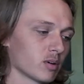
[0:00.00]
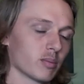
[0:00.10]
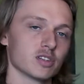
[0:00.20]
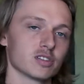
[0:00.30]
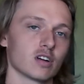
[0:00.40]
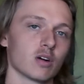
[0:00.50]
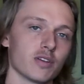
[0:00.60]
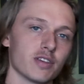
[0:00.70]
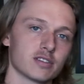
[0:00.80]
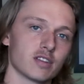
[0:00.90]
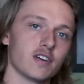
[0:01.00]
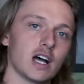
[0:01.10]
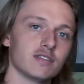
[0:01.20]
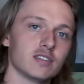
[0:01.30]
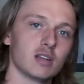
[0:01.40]
I'm going to start with is the
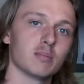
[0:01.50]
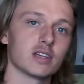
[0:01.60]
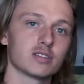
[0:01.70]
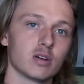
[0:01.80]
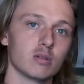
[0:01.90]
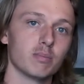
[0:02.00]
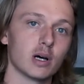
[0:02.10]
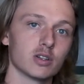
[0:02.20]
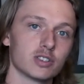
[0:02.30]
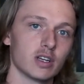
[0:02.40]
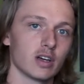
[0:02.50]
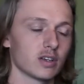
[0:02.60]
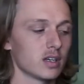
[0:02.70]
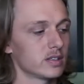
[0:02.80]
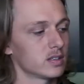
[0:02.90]
510 BASTOGNE Belgian Ale
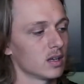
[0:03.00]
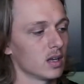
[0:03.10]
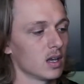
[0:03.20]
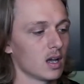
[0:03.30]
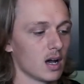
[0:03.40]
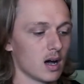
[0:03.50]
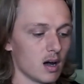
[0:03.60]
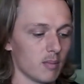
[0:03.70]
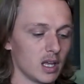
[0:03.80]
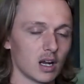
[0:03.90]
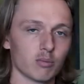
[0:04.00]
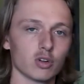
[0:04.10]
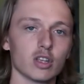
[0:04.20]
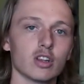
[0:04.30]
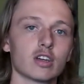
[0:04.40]
Yeast. And I'm
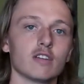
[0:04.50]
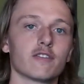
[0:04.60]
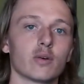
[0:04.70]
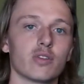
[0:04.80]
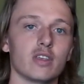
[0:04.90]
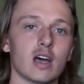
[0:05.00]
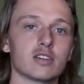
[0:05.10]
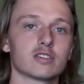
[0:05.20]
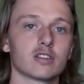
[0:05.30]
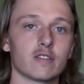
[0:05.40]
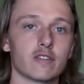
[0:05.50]
really looking for the ester and